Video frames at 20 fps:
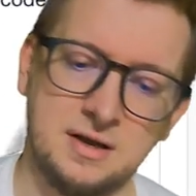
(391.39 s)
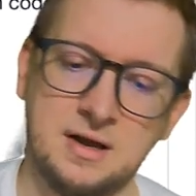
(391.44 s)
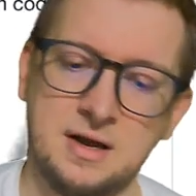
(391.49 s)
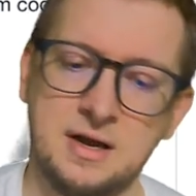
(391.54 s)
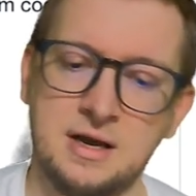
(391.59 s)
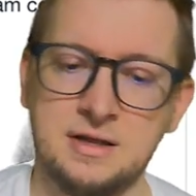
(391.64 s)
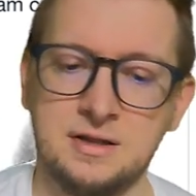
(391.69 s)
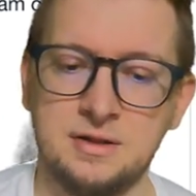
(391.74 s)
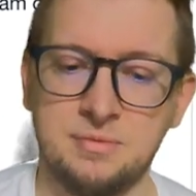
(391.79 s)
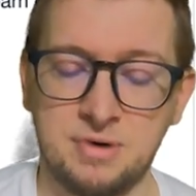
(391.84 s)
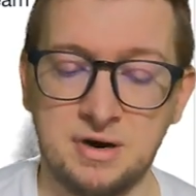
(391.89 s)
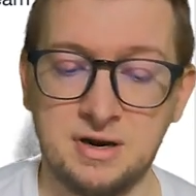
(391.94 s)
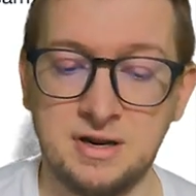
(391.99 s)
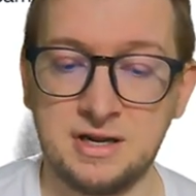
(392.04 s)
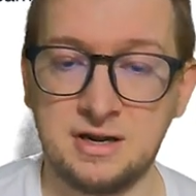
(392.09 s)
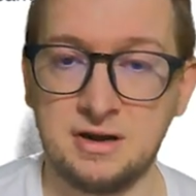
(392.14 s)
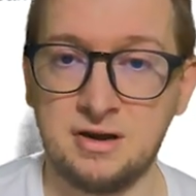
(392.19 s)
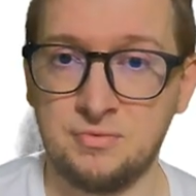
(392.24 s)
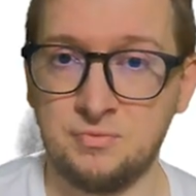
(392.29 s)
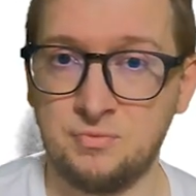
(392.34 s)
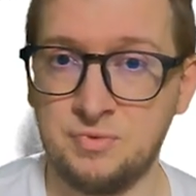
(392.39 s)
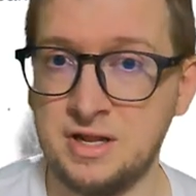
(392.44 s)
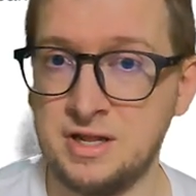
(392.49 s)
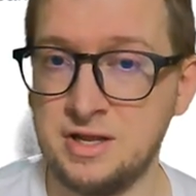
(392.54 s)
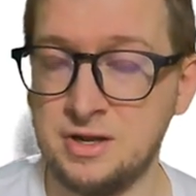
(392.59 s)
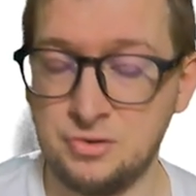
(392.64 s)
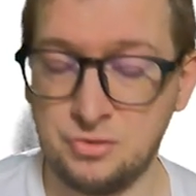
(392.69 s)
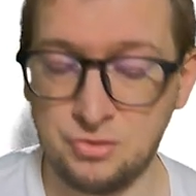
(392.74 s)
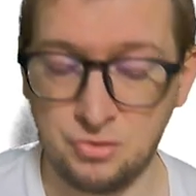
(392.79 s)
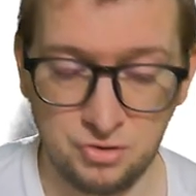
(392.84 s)
And apparently it got really
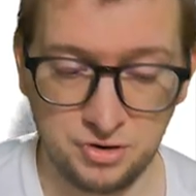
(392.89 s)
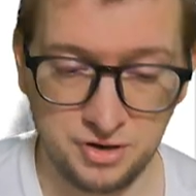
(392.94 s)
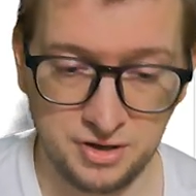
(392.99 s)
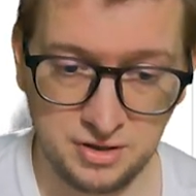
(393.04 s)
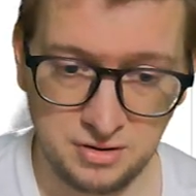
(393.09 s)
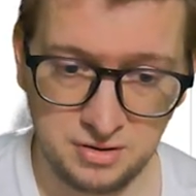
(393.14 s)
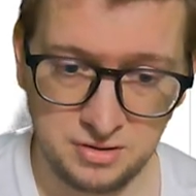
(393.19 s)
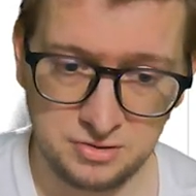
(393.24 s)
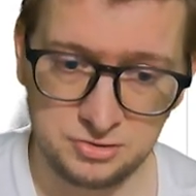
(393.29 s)
annoying.